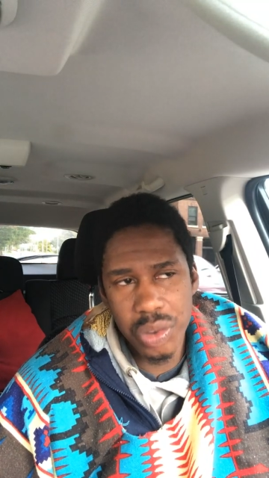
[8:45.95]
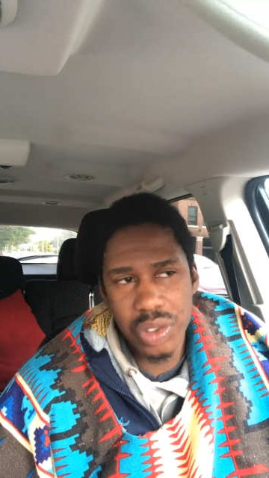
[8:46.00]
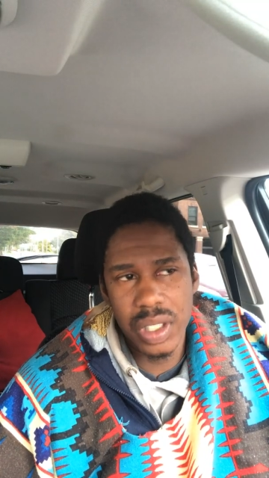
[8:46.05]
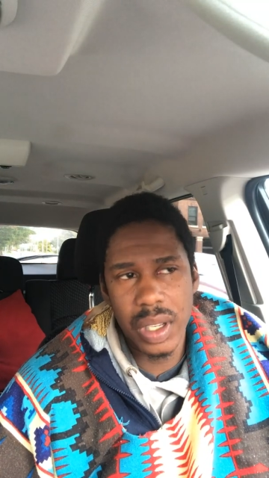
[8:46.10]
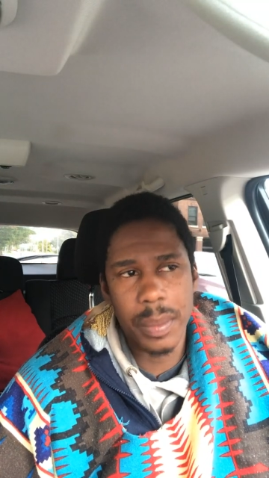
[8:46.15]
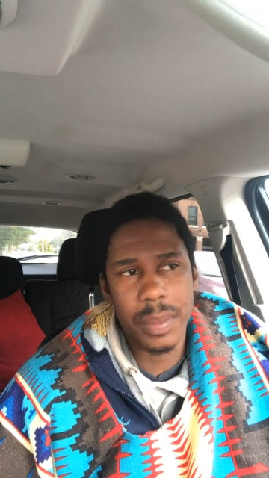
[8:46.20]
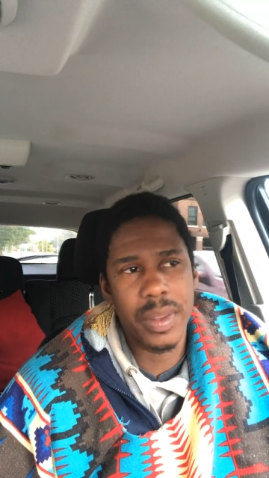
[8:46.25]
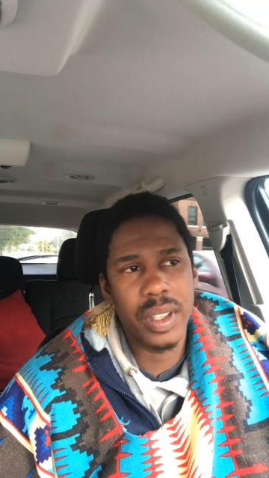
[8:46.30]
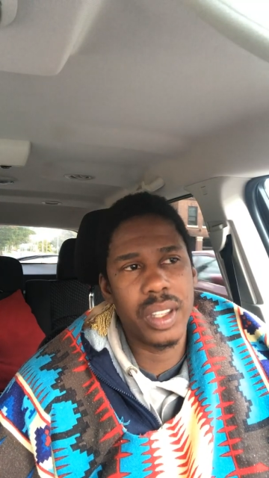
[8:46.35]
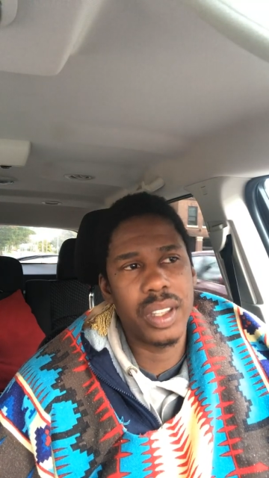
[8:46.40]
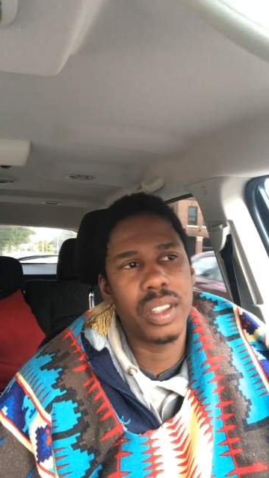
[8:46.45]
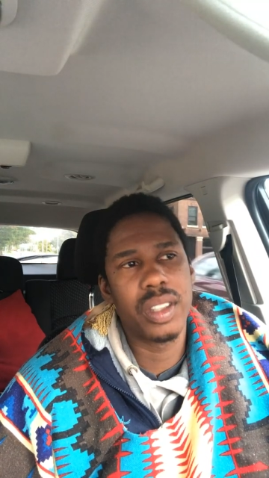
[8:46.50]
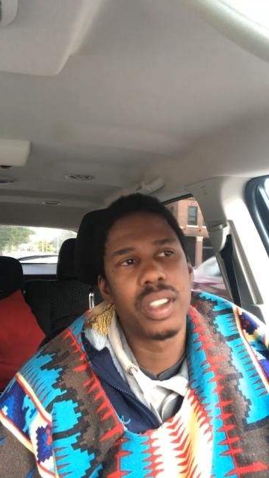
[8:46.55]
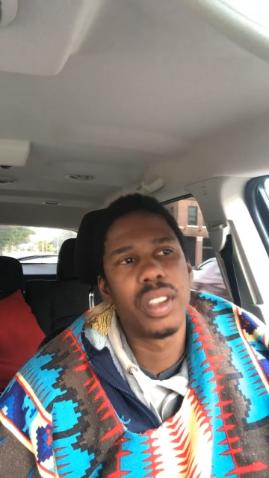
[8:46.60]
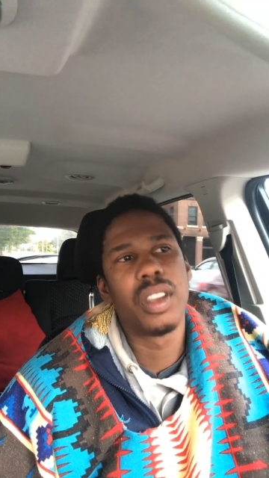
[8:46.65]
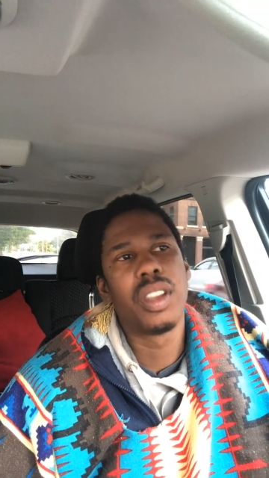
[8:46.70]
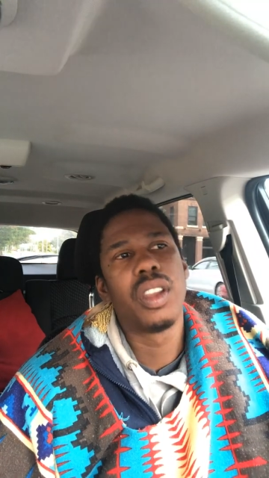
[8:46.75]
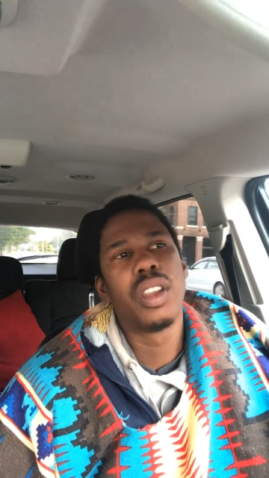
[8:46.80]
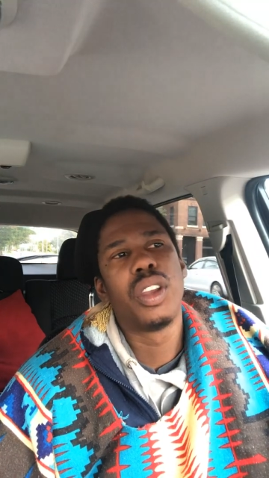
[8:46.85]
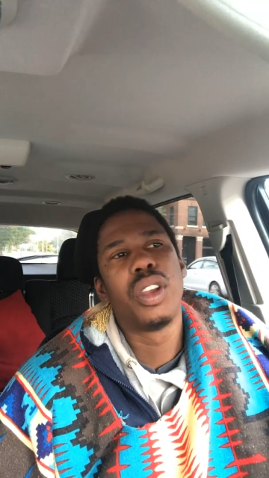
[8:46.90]
something,
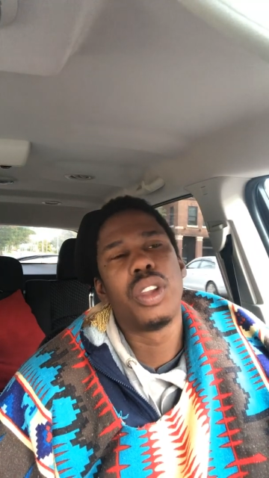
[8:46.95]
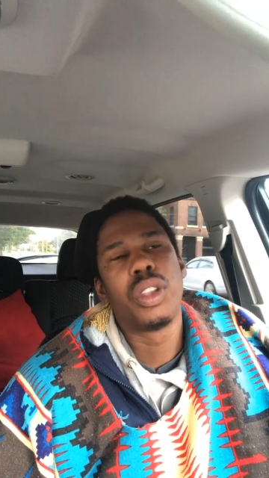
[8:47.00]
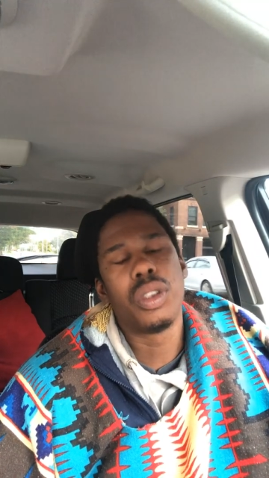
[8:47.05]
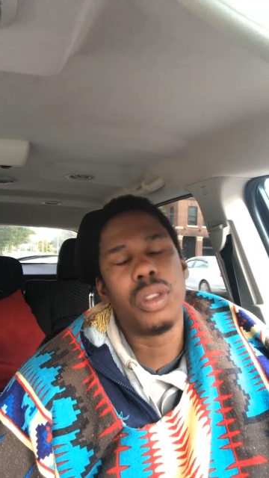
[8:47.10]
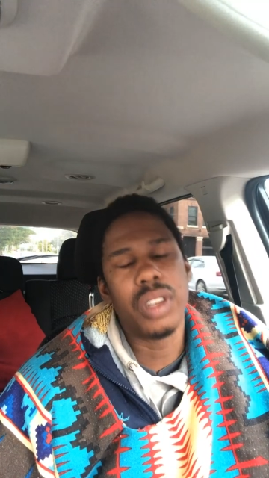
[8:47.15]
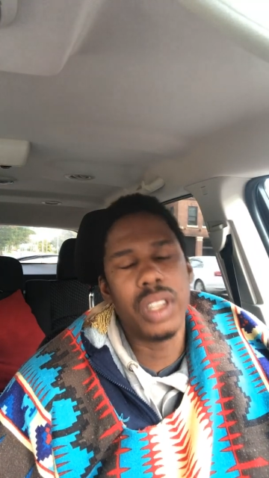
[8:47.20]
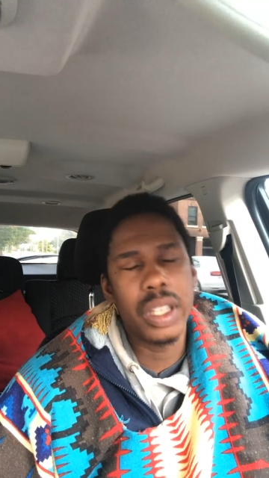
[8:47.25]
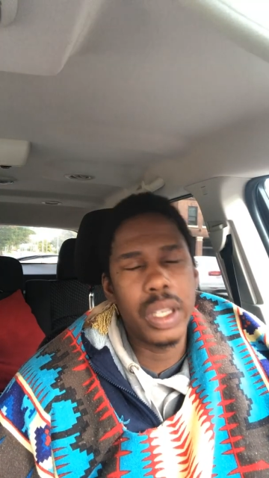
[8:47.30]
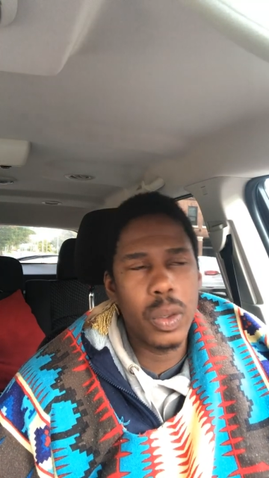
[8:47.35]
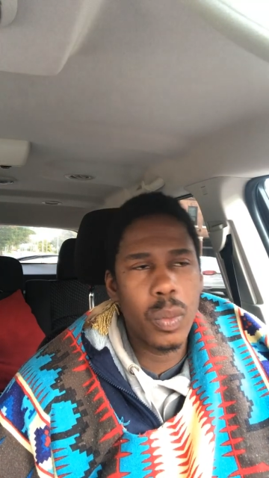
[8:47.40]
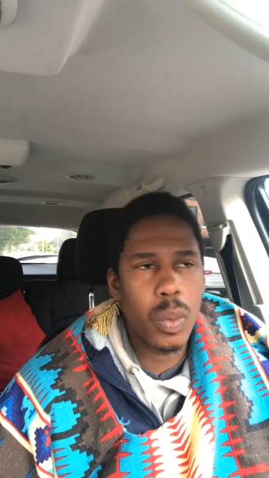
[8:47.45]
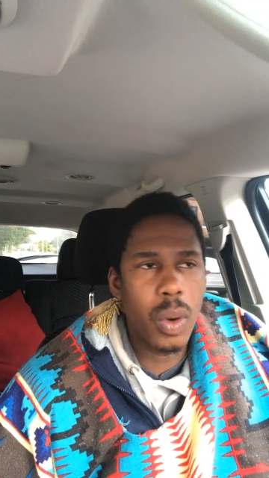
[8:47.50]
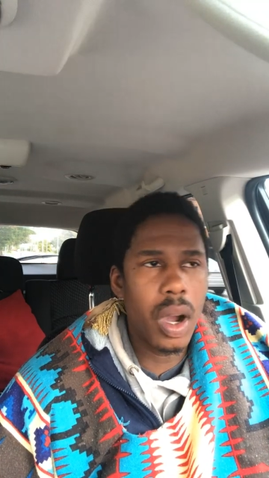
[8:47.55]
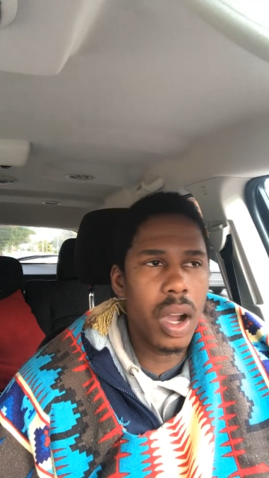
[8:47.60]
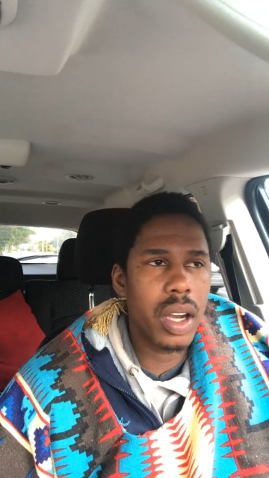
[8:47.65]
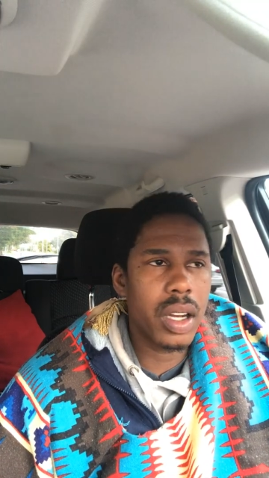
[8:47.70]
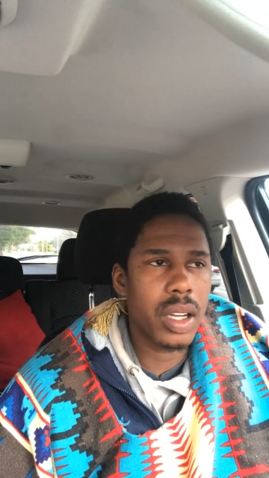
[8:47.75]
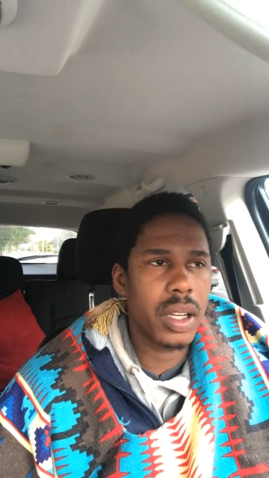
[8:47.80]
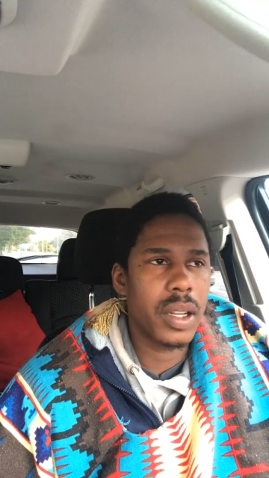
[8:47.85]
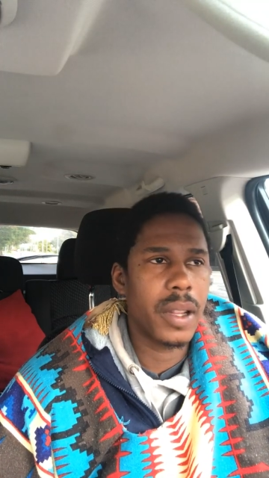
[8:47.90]
you need
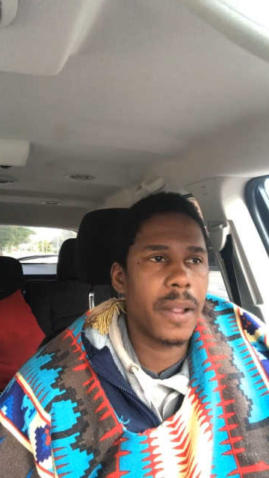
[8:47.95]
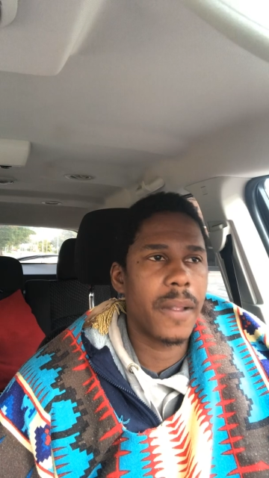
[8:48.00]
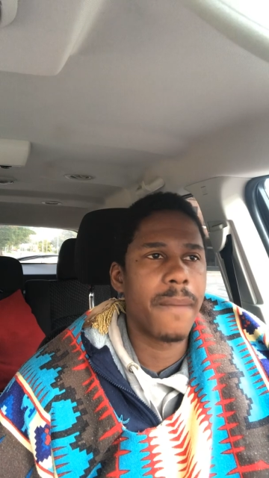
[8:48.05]
water.